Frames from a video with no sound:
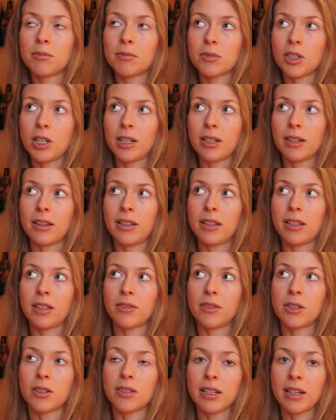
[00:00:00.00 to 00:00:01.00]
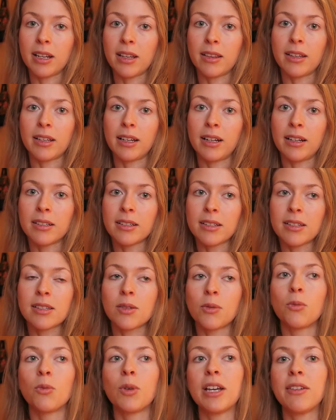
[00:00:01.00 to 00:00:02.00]
Trying to think if there's anything
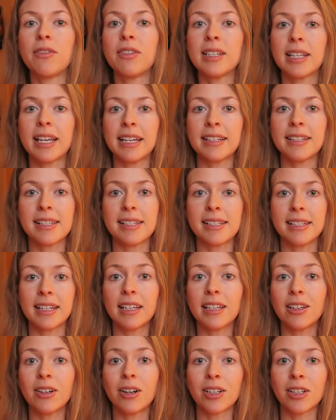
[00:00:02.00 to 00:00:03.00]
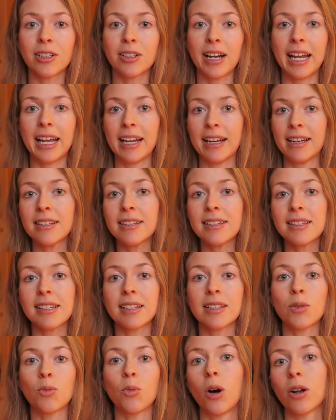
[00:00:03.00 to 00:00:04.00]
else. If it gets sticky on your hands,
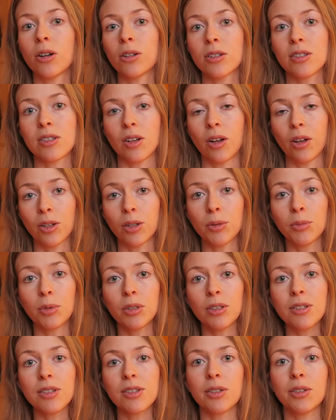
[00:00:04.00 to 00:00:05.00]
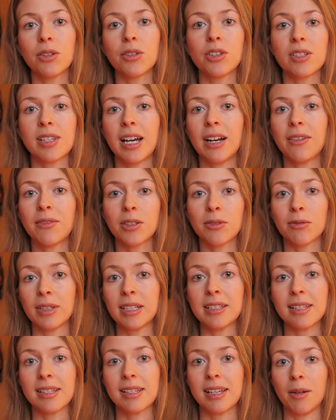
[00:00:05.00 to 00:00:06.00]
it's water soluble, so you just have to
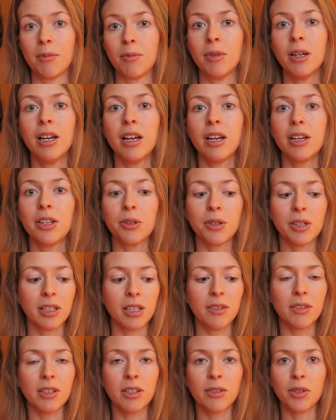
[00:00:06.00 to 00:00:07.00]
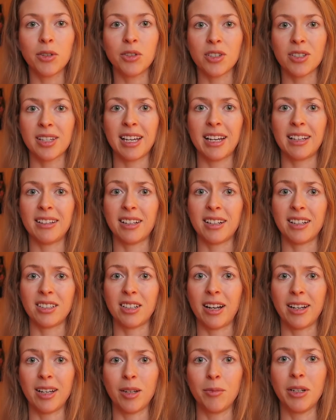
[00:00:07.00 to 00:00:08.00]
rinse them. You can, even if you just get like a
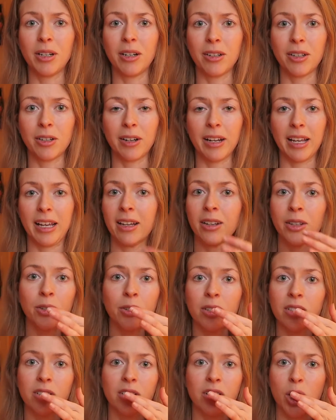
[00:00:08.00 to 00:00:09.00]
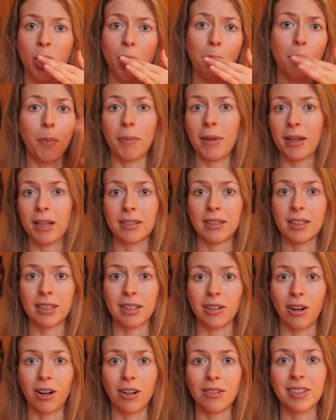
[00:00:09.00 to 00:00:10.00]
tiny bit on your hand, you can just like lick
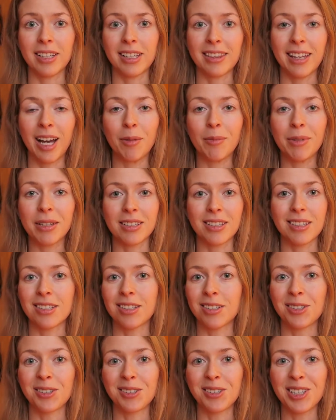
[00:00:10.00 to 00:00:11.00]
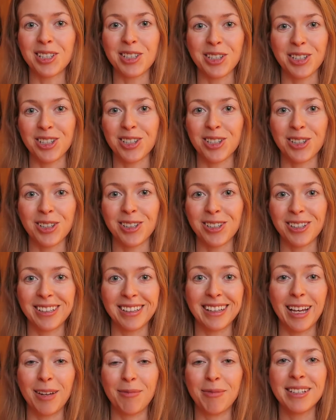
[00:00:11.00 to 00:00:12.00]
it off like that because it's literally just sugar
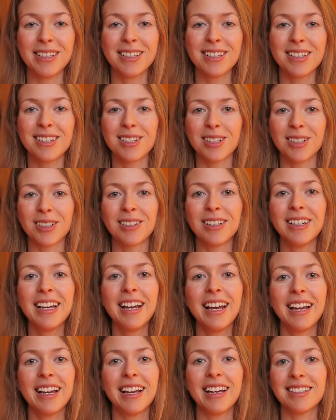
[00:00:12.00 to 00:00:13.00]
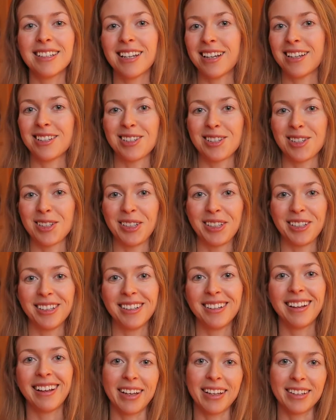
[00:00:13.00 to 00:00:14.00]
and lemon. So it tastes
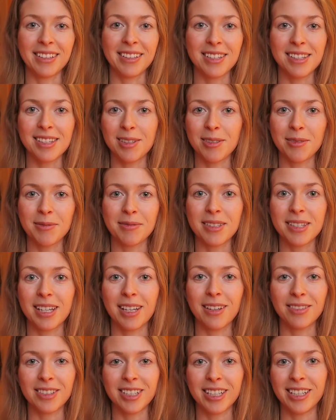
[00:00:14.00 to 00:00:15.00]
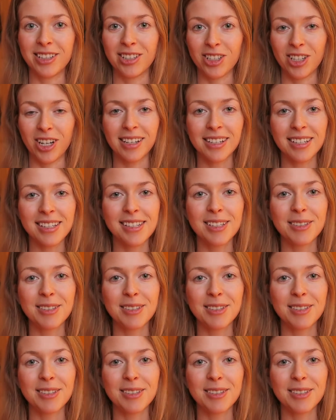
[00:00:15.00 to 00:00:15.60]
good and it's safe to ingest.